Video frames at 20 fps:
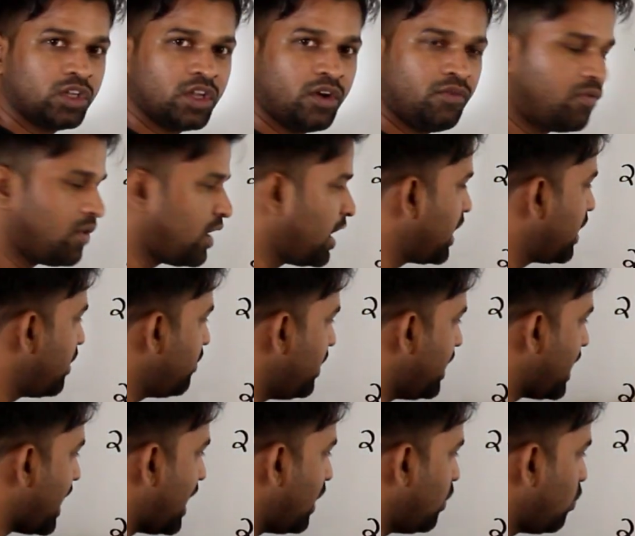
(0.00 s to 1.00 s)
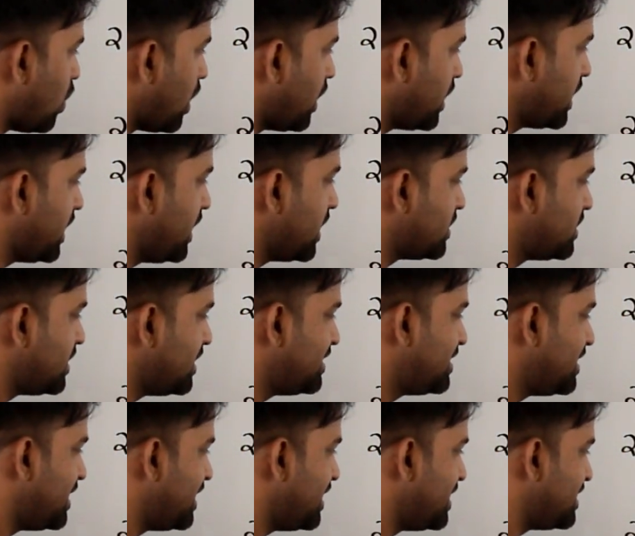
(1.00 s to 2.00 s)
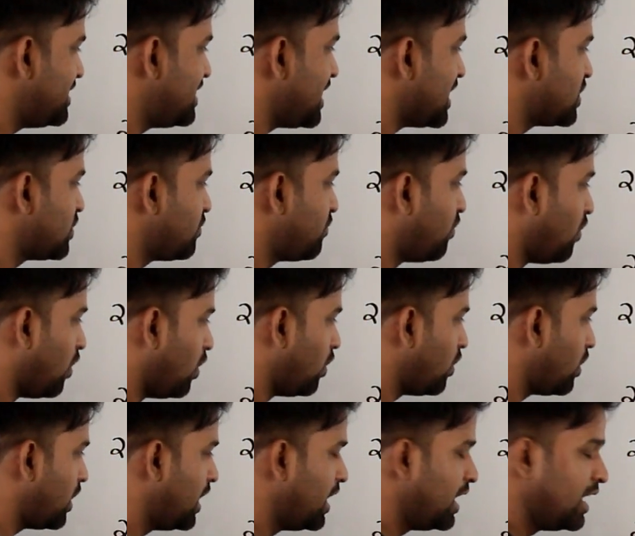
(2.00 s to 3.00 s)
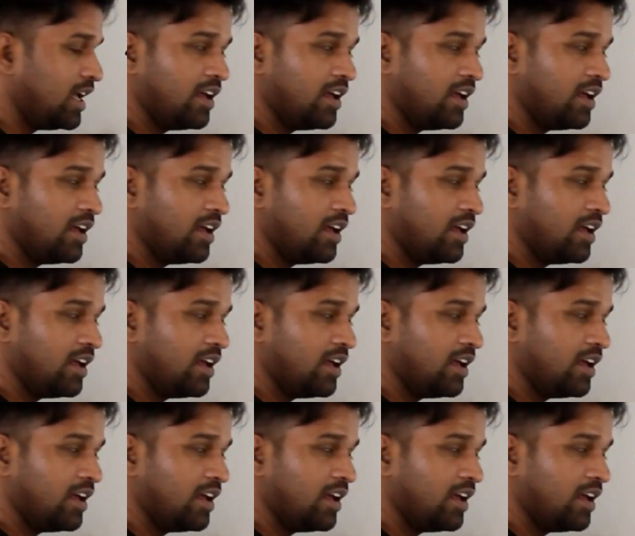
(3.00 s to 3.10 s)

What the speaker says: than 5, we add 1 here. Since it is just 4,